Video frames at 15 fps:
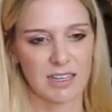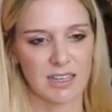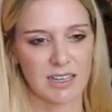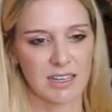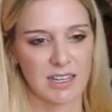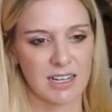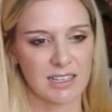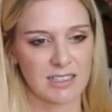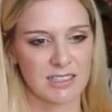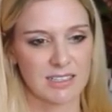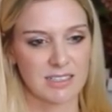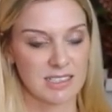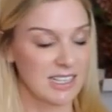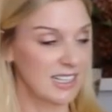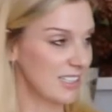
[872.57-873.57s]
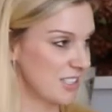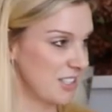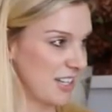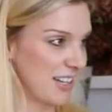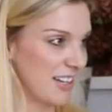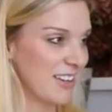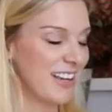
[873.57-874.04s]
last last
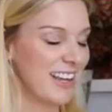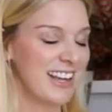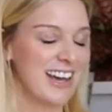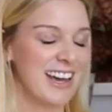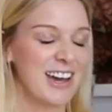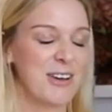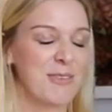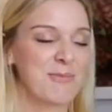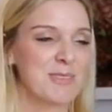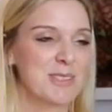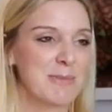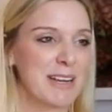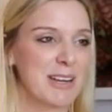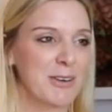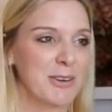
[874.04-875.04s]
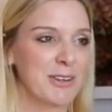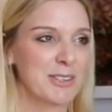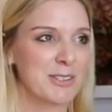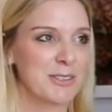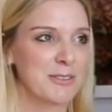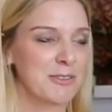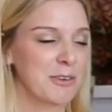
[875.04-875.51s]
year. Mm-hmm. um, it's been going
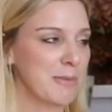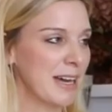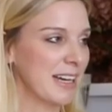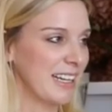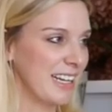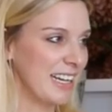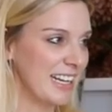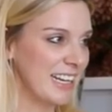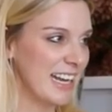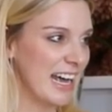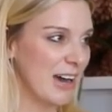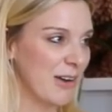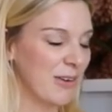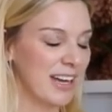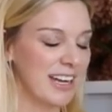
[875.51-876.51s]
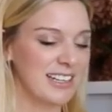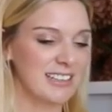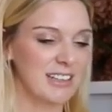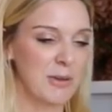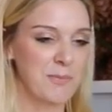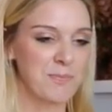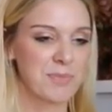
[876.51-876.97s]
sort of for about a year now, and
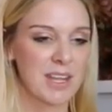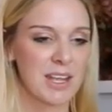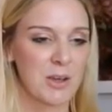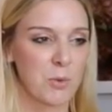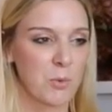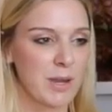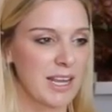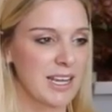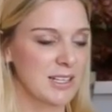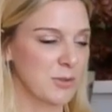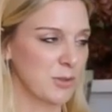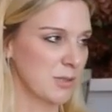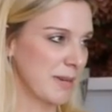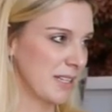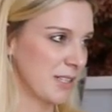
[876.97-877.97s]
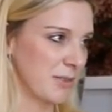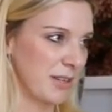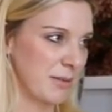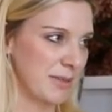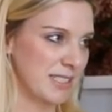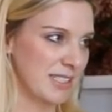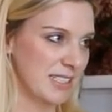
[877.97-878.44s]
um, we had talked about doing
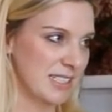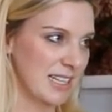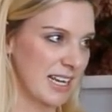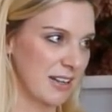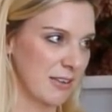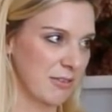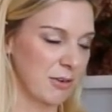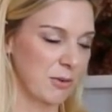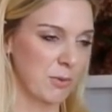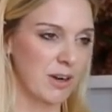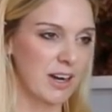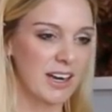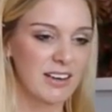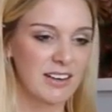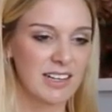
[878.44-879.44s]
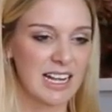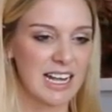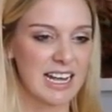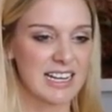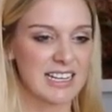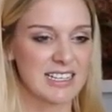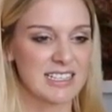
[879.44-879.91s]
a business together for a while,
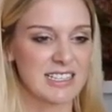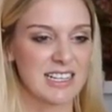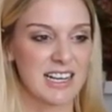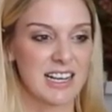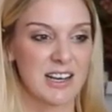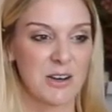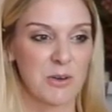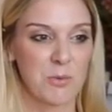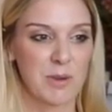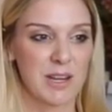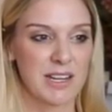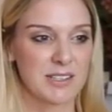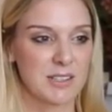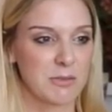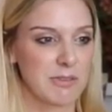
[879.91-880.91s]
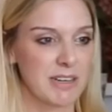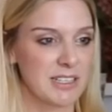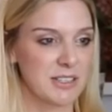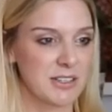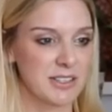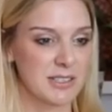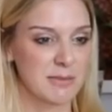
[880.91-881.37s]
and we sort of
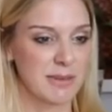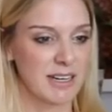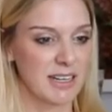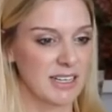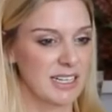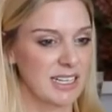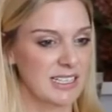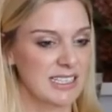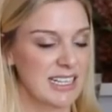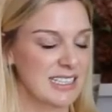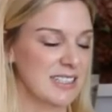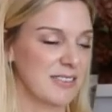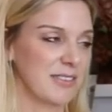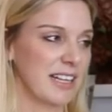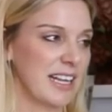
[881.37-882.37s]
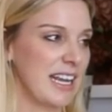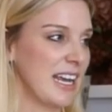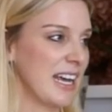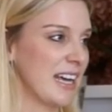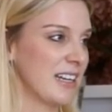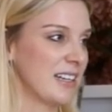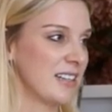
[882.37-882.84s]
researched the market extensively,
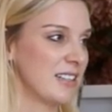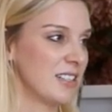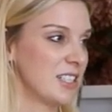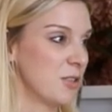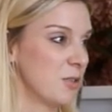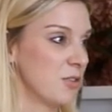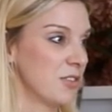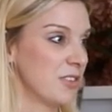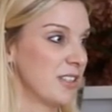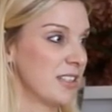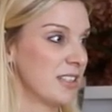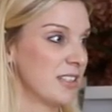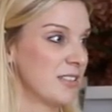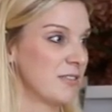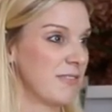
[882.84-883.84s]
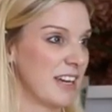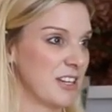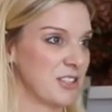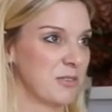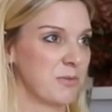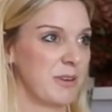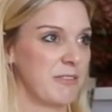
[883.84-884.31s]
and children's
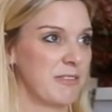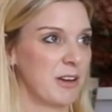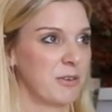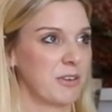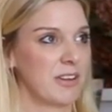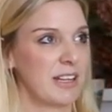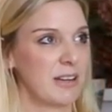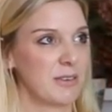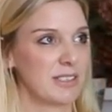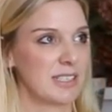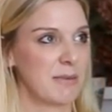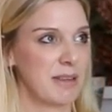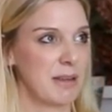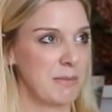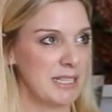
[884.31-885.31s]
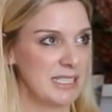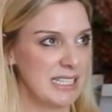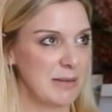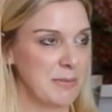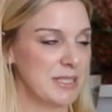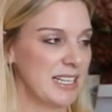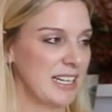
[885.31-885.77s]
fashion, we felt that there was something
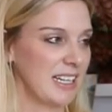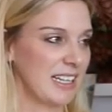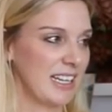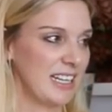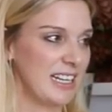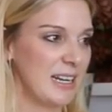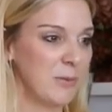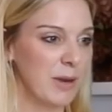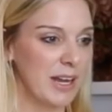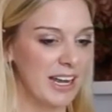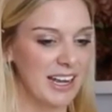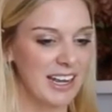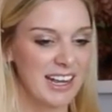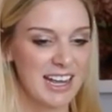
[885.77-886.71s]
missing, particularly in knitwear.